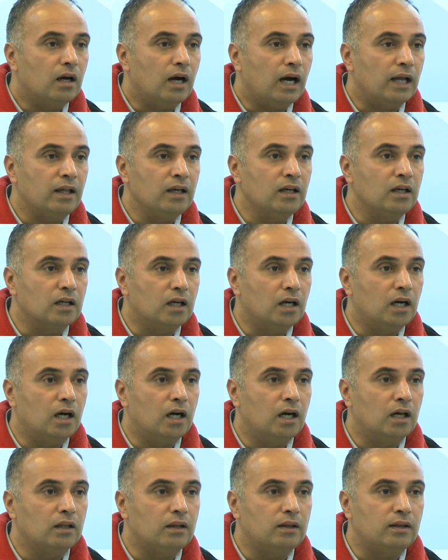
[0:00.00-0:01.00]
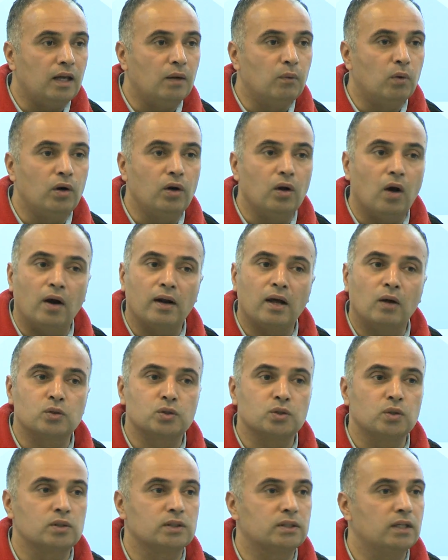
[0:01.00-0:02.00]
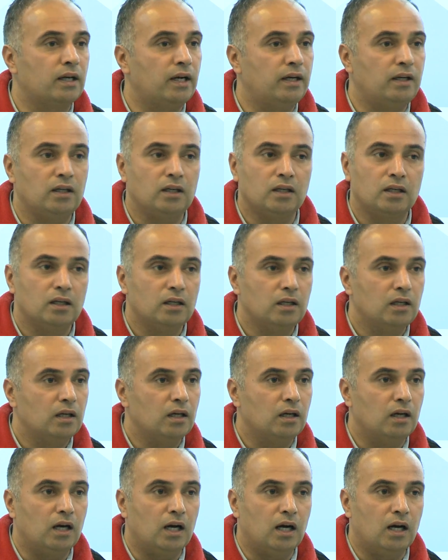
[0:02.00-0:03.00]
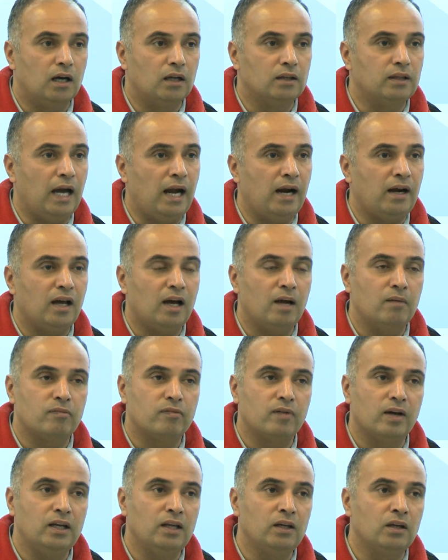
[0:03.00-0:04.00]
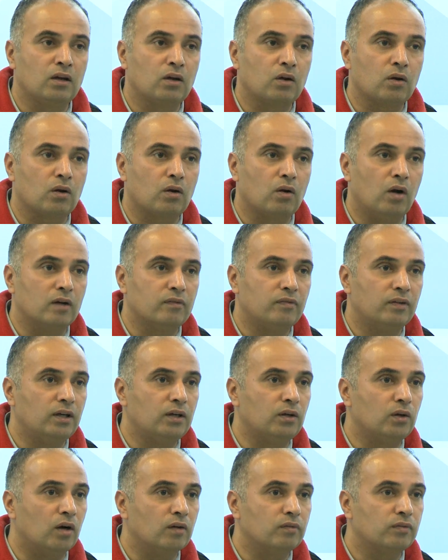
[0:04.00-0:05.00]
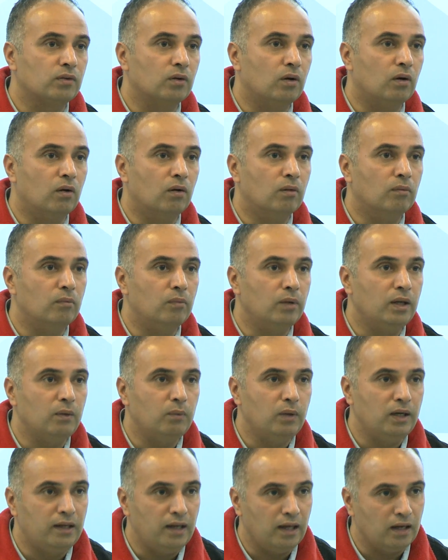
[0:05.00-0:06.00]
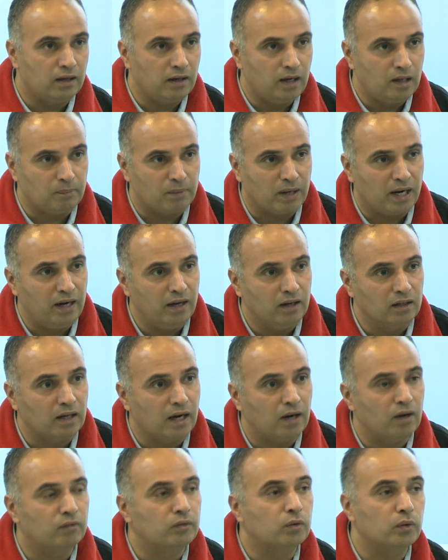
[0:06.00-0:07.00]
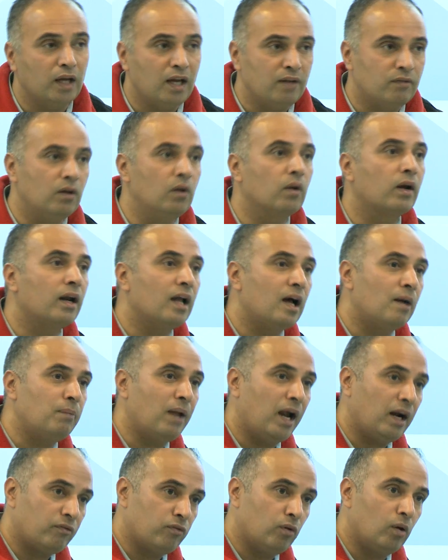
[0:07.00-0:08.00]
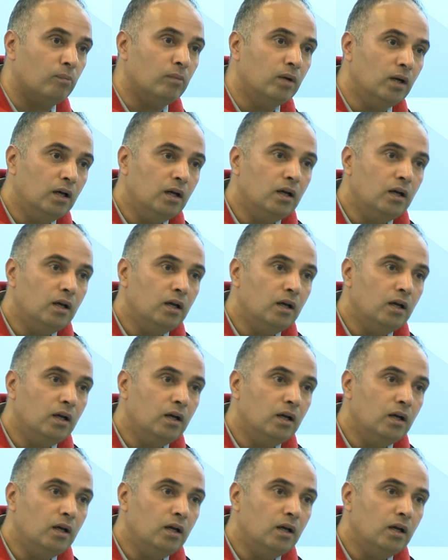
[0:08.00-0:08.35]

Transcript: I think uh, they would not outsource their IT. Uh, that I'm fairly confident of. So we, we take great pride in kind of today, if you look at our platform,